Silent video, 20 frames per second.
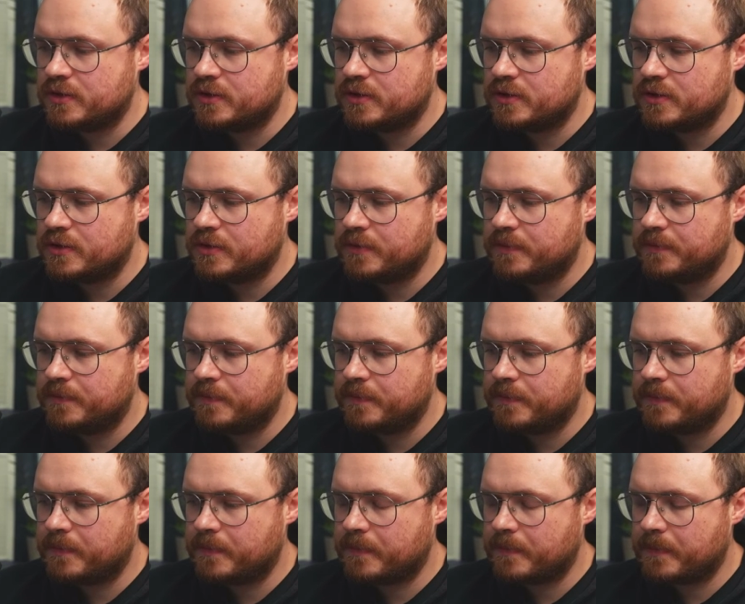
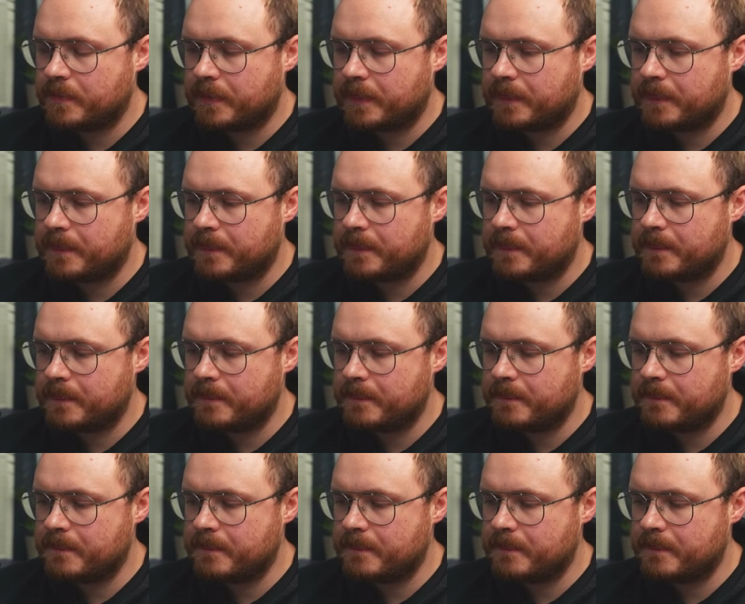(silence)